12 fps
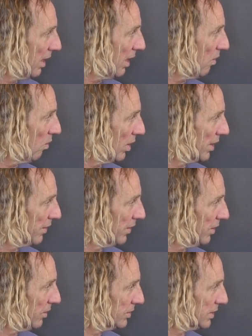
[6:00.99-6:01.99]
Uh, one of
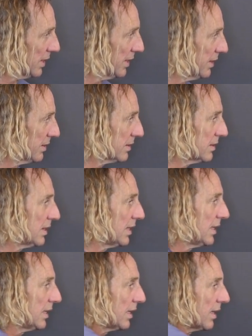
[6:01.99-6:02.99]
those is
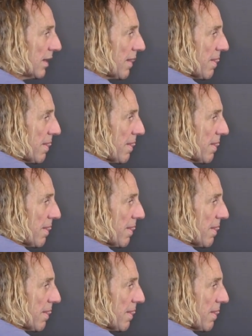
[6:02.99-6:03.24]
the